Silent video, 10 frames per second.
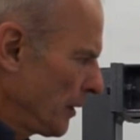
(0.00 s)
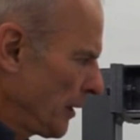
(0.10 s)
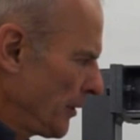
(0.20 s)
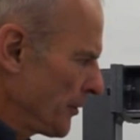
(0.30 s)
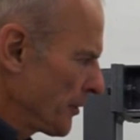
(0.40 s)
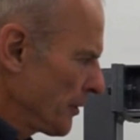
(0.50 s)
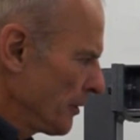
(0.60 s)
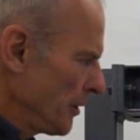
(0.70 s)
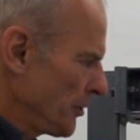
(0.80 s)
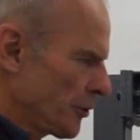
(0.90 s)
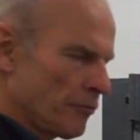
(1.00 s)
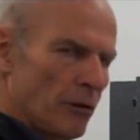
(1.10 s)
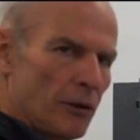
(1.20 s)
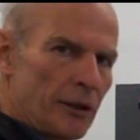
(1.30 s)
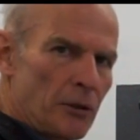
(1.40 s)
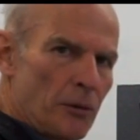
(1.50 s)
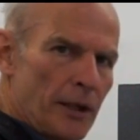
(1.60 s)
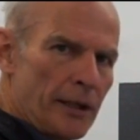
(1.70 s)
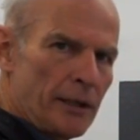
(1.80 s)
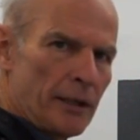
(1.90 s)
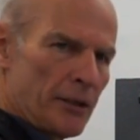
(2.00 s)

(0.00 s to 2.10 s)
And it's just rocking away